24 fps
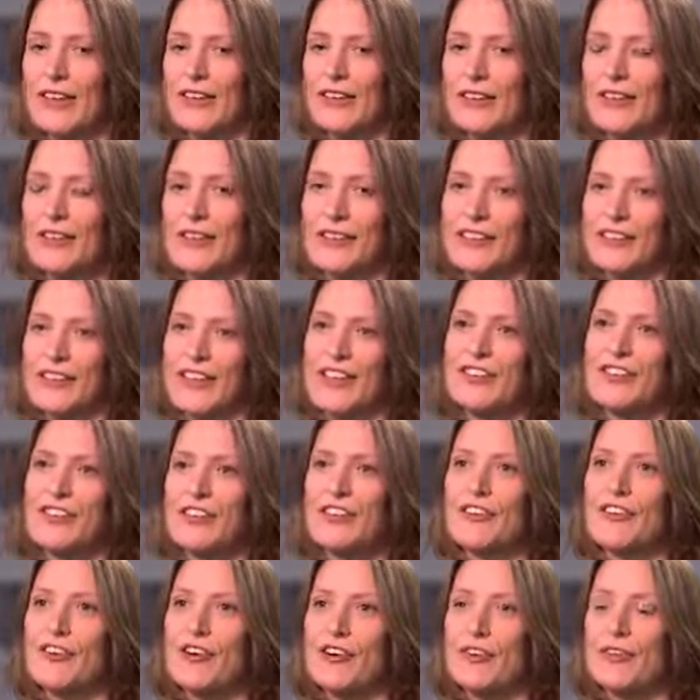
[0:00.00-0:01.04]
you're not
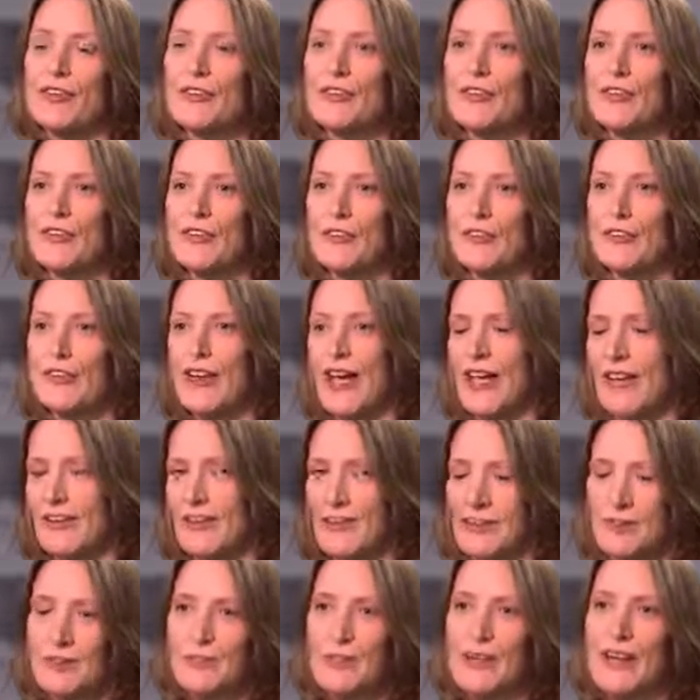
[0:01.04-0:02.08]
sectioned off. You
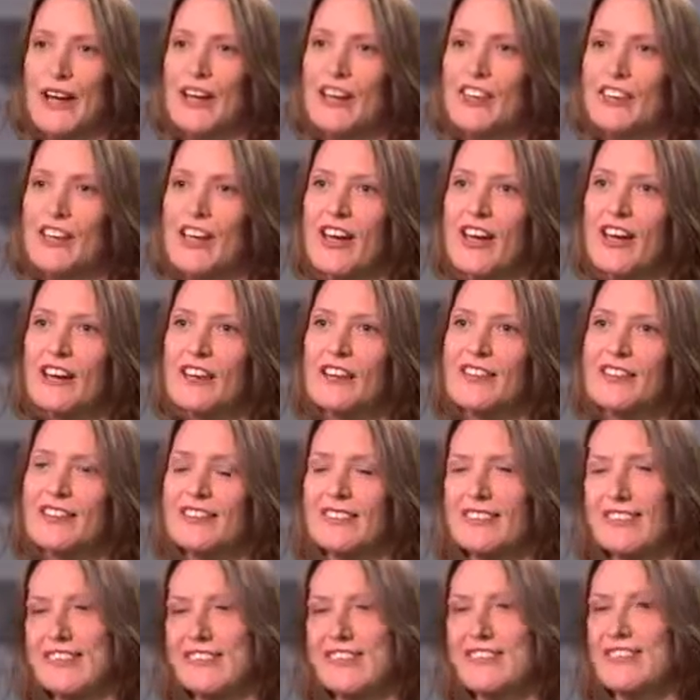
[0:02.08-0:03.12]
can just branch out
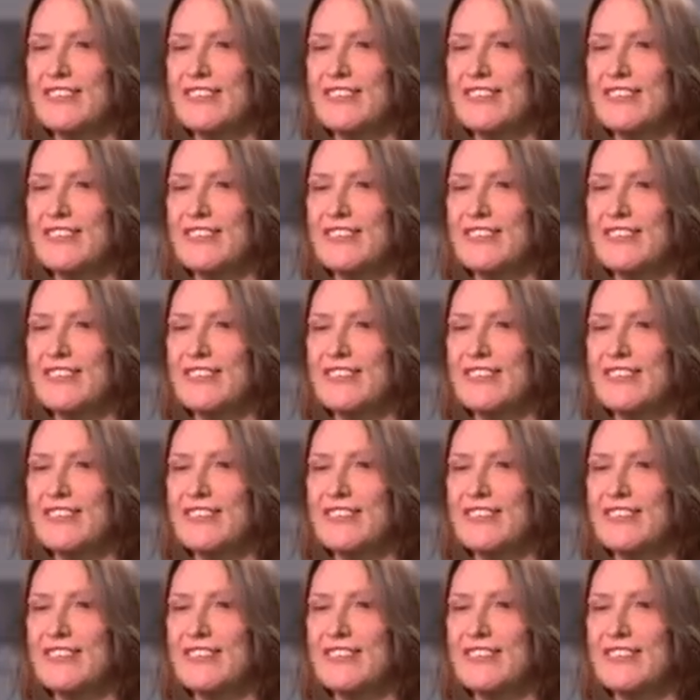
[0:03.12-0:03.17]
and